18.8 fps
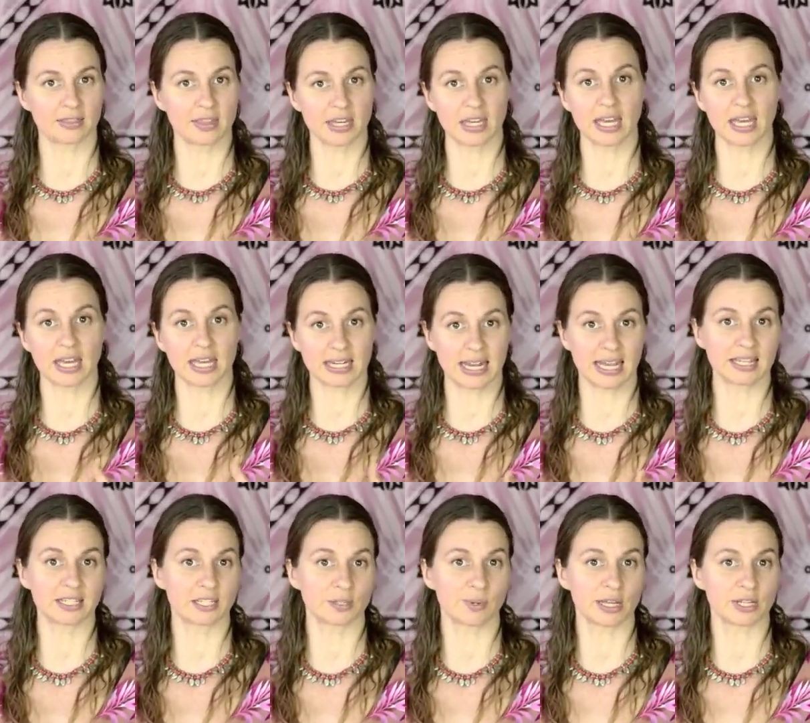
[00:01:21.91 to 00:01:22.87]
thinking it
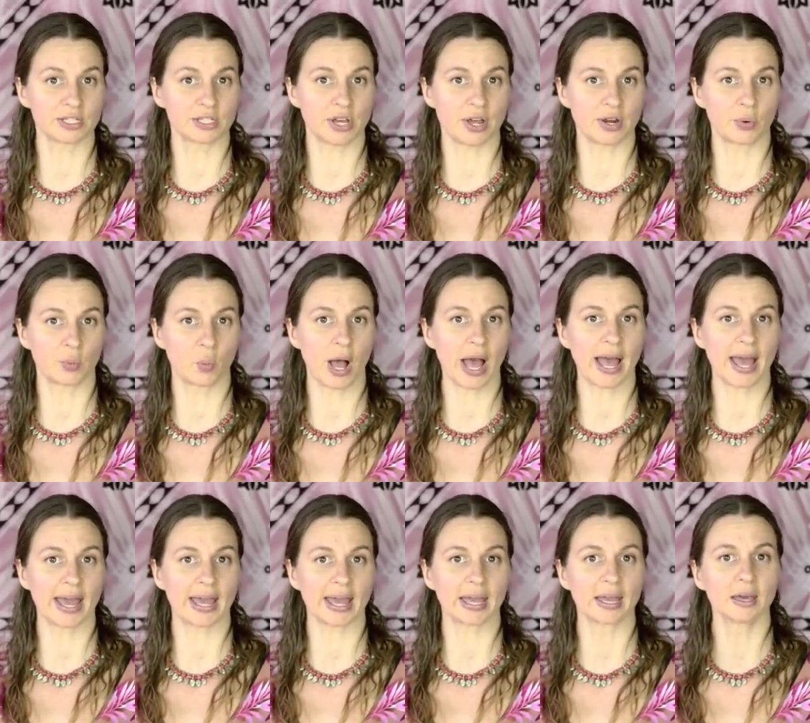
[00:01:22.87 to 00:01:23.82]
needs to be a certain
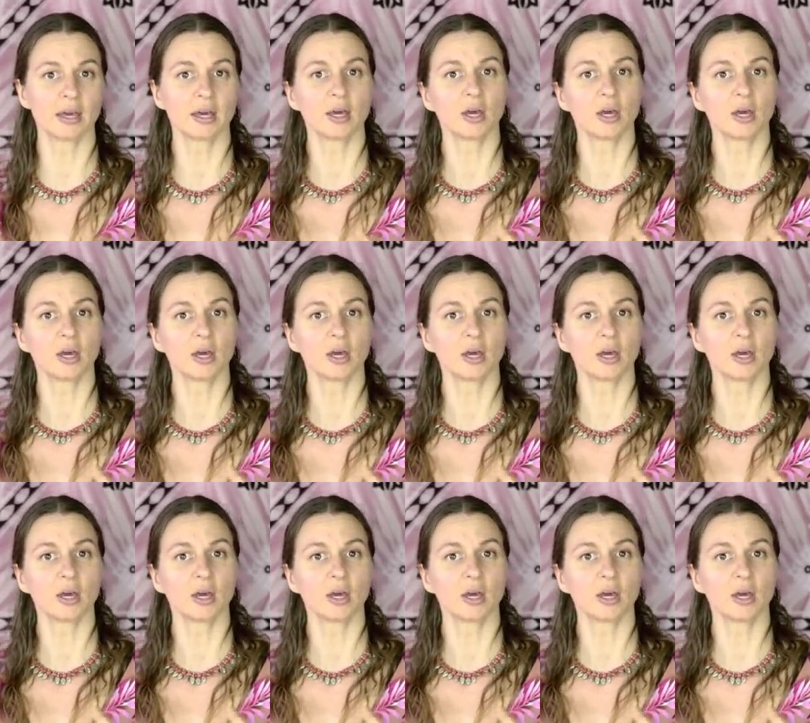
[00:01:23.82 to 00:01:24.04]
way,